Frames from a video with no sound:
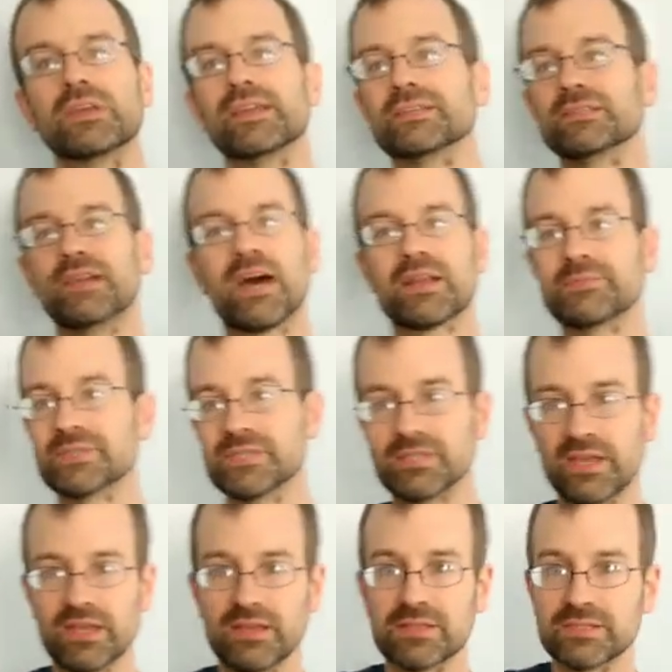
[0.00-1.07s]
It's not a
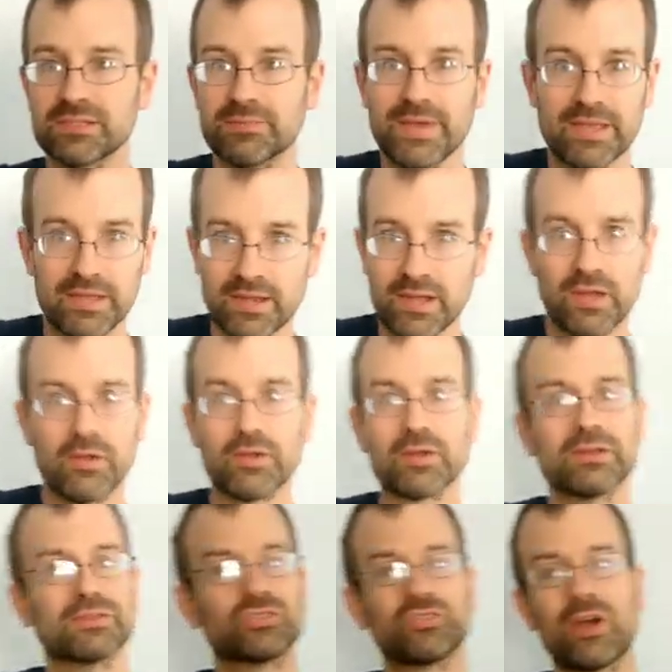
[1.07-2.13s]
mistake to make an error,
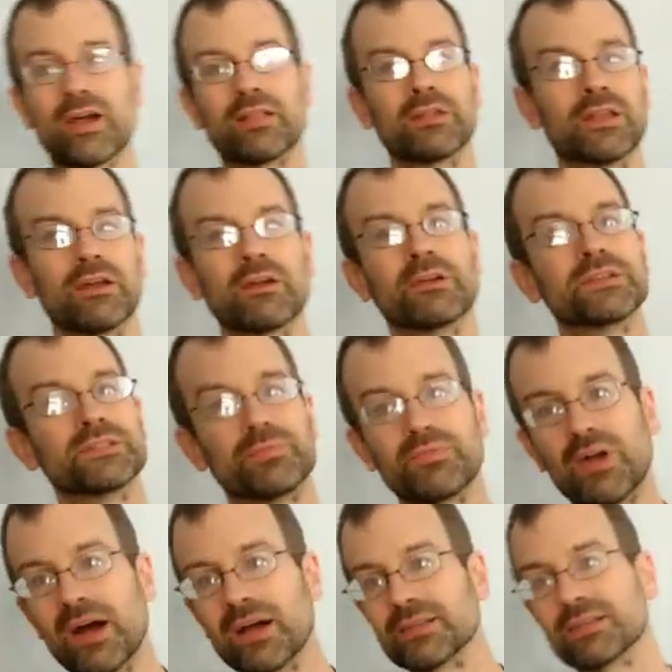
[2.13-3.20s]
because trial and error is a
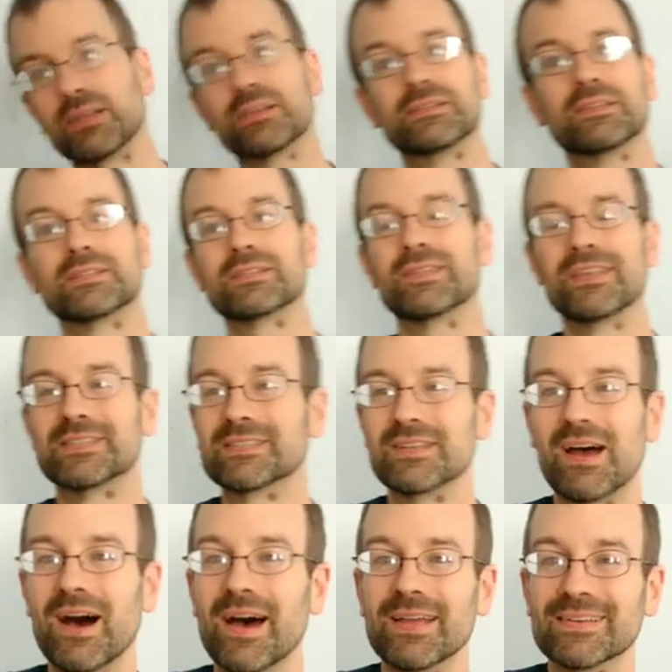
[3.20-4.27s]
process. It's
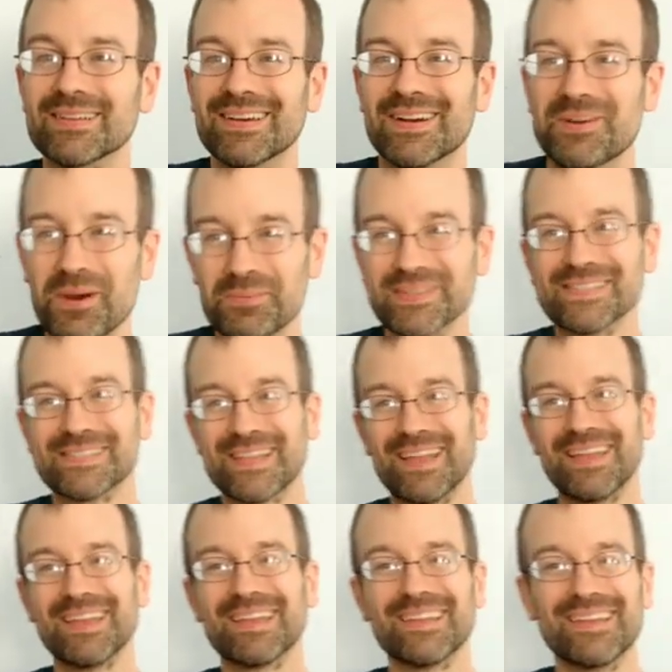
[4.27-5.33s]
not a
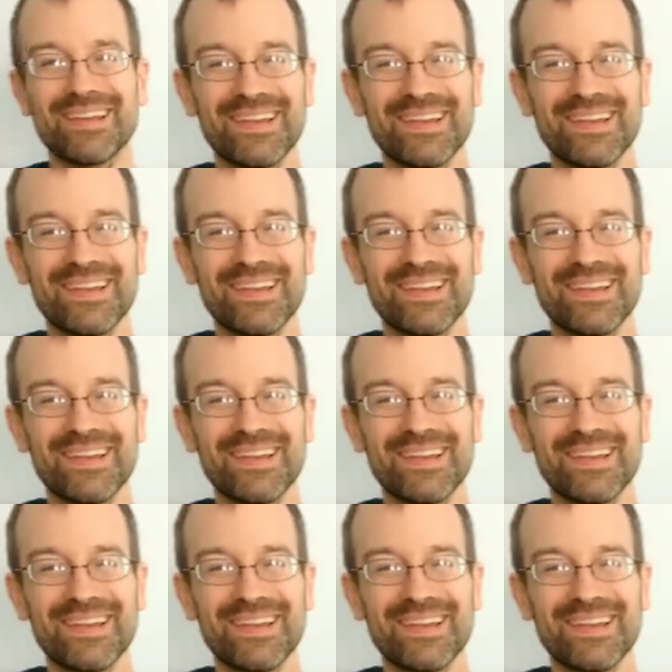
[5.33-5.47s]
mistake.